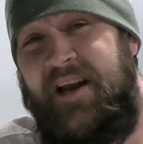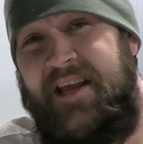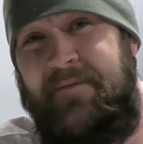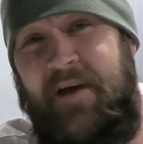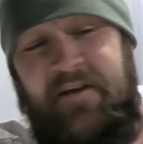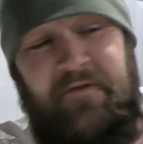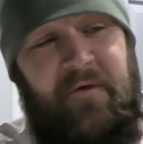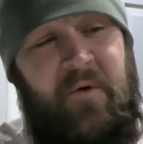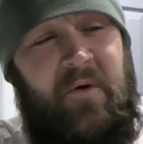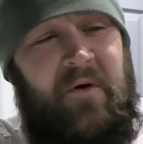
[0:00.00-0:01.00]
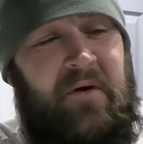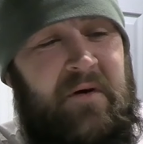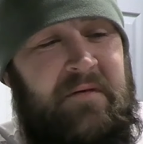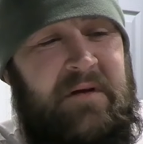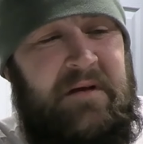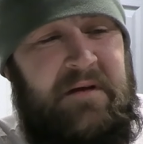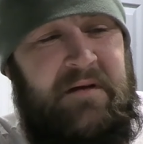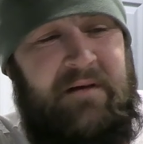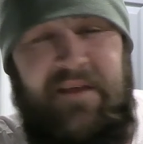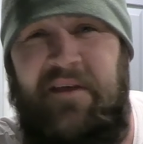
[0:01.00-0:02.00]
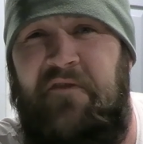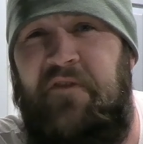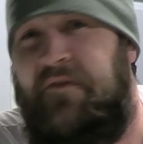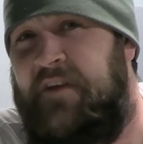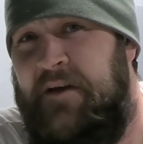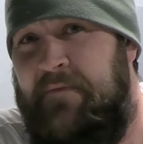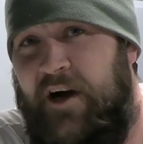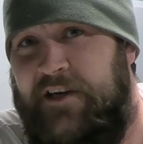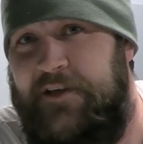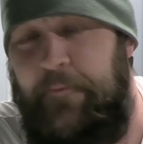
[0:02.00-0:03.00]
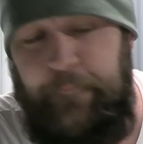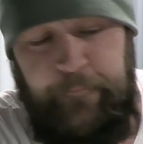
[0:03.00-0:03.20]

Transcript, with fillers: on eBay for, I think, 15 bucks.